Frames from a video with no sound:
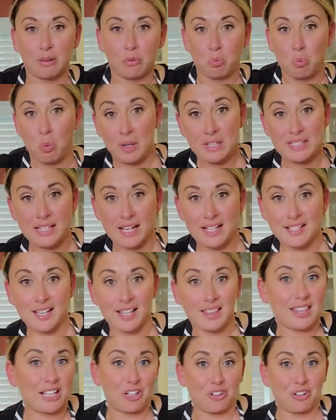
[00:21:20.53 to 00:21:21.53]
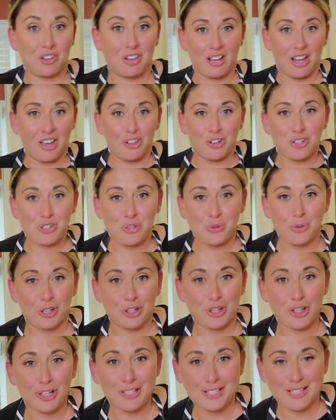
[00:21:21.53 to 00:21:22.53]
one side's not thicker than the other, so the
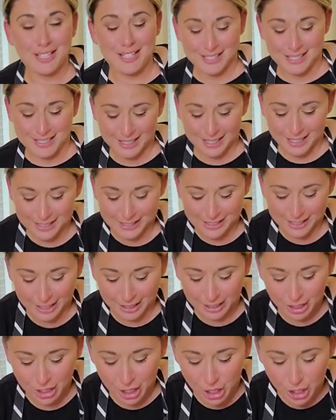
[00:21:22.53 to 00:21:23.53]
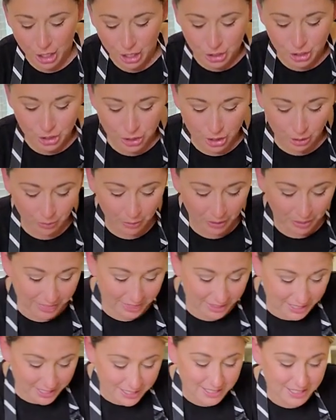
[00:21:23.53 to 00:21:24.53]
cook's consistent. So
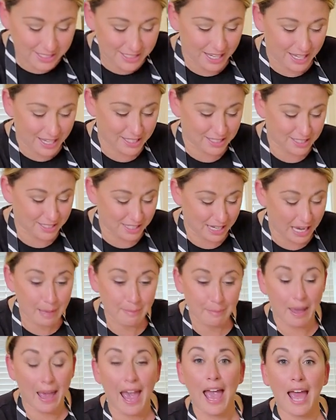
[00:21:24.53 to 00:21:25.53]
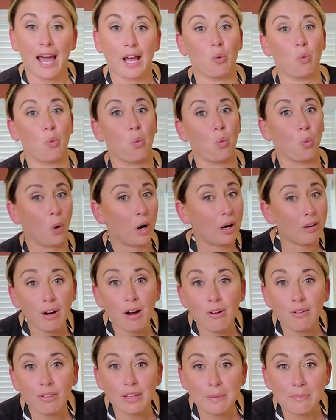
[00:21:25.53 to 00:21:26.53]
this takes time, and we're
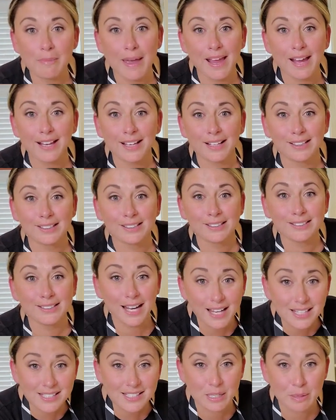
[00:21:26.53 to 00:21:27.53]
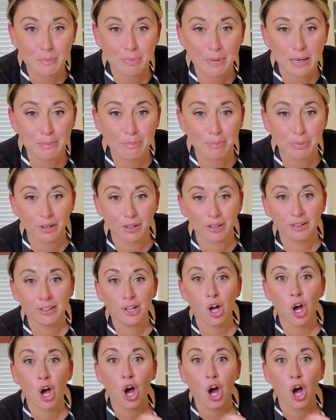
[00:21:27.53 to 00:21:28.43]
only making a dozen, people.